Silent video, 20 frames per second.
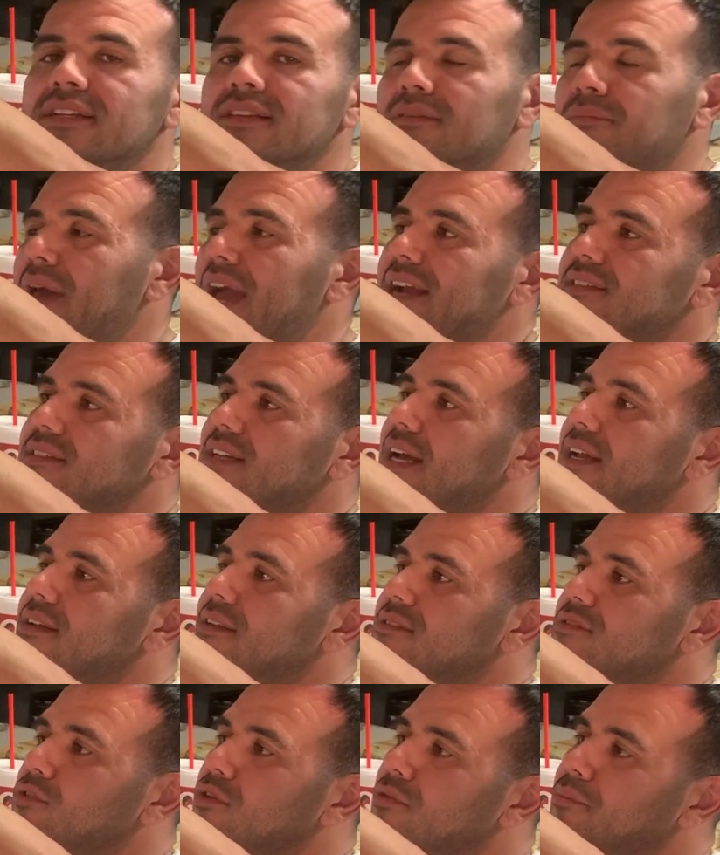the back side of
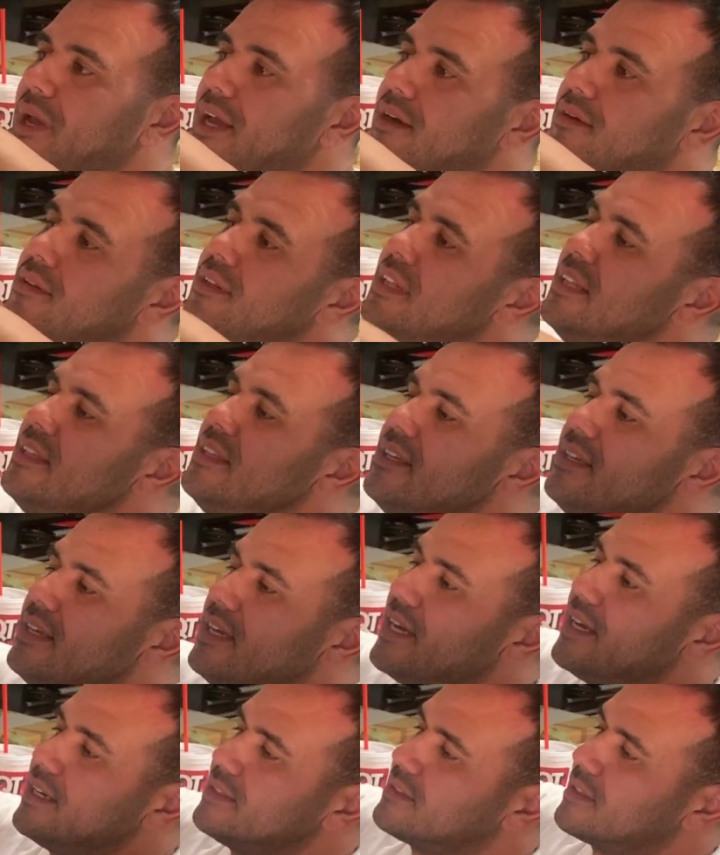the solar panel,
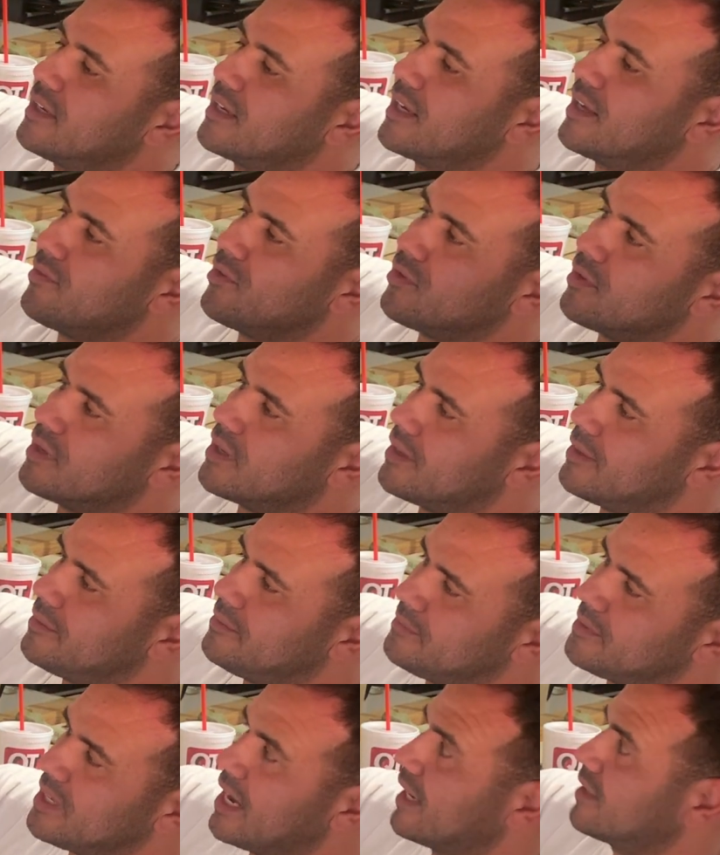and it's going to give you
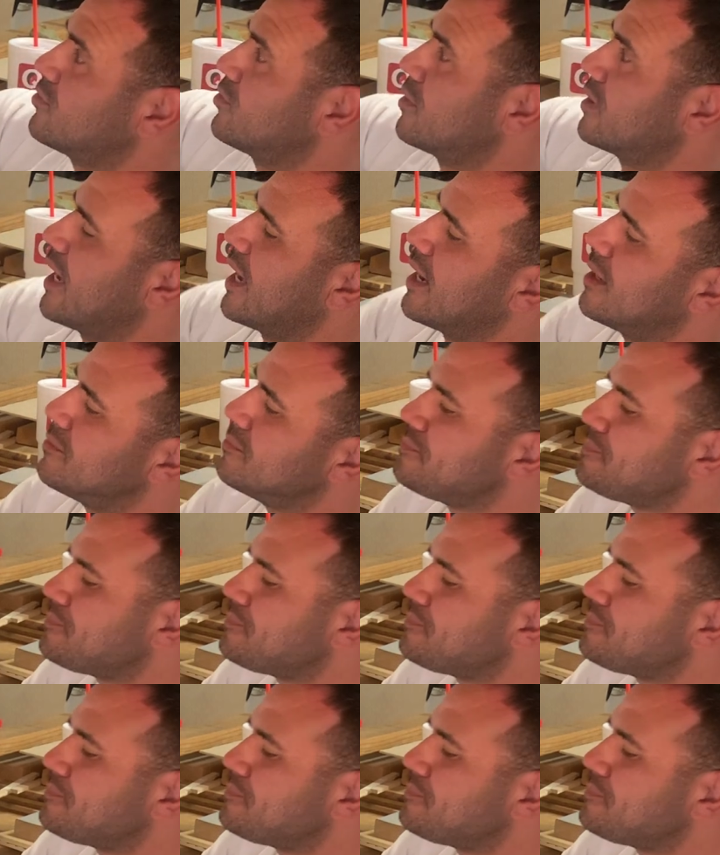the extra gain.